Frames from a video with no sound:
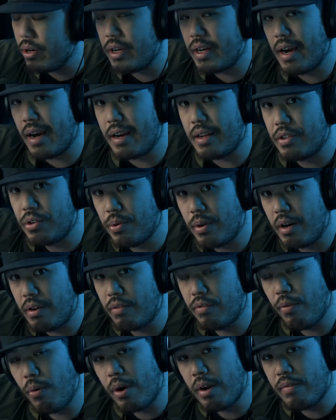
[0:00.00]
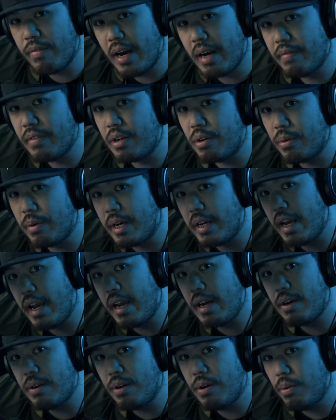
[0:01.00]
you kind of do it on a 45-degree
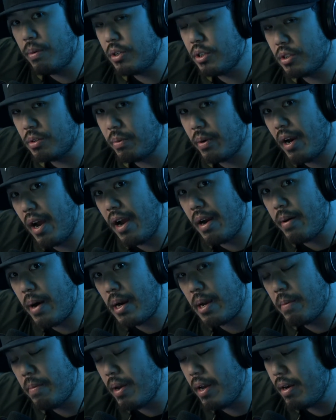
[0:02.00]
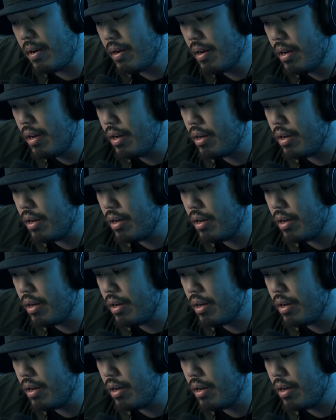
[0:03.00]
angle, which is what I recommend.